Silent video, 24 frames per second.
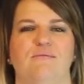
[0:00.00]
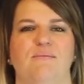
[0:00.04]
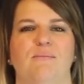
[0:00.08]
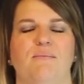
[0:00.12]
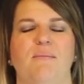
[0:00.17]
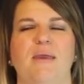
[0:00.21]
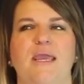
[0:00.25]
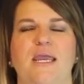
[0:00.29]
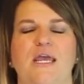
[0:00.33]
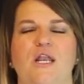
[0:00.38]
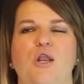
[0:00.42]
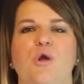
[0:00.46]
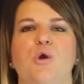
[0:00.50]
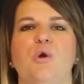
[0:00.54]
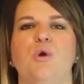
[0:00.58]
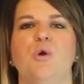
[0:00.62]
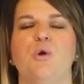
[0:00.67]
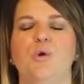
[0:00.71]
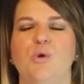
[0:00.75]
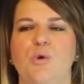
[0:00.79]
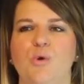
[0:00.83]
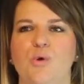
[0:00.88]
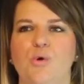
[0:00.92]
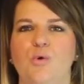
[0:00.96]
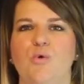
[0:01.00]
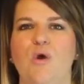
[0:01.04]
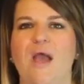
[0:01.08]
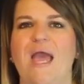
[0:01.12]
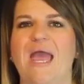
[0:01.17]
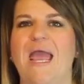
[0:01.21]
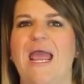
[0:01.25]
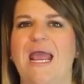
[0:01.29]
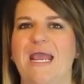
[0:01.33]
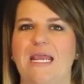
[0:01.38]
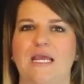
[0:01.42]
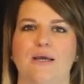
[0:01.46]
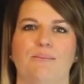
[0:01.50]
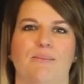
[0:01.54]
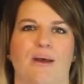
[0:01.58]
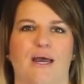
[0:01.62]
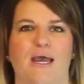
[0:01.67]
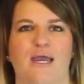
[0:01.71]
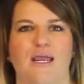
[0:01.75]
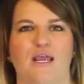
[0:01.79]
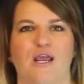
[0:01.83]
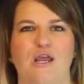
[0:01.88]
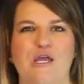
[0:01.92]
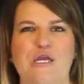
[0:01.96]
Man, who am
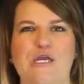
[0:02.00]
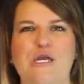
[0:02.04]
I?